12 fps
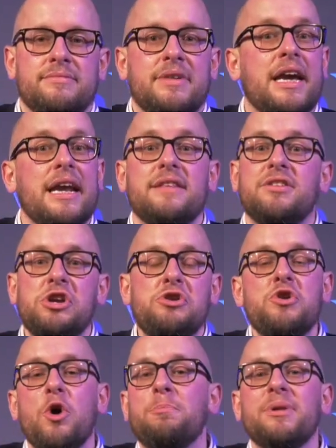Can I tell you,
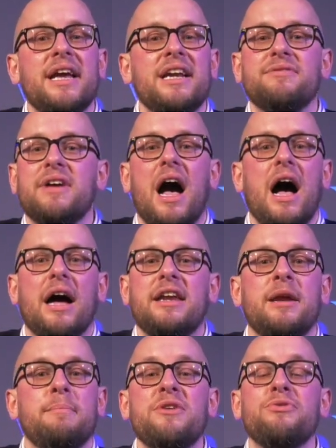no plan of God
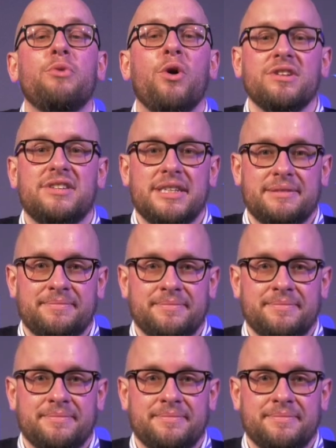can be thwarted.